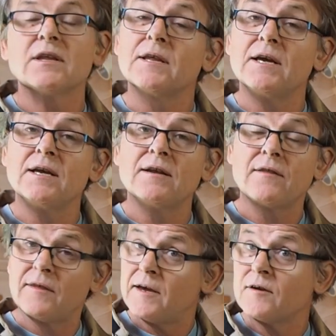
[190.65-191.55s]

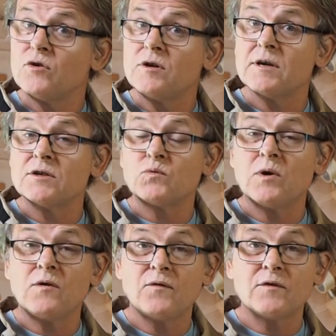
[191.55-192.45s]
then they're good as
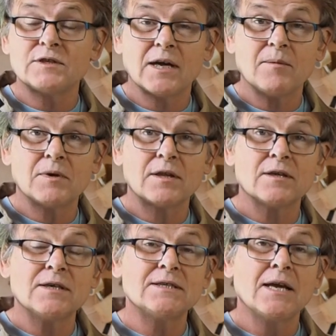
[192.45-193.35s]
well for sharpening
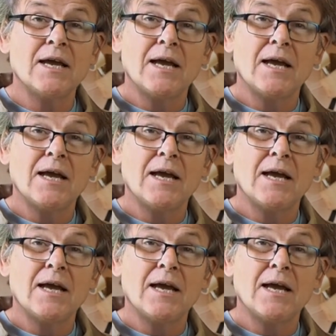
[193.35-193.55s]
these.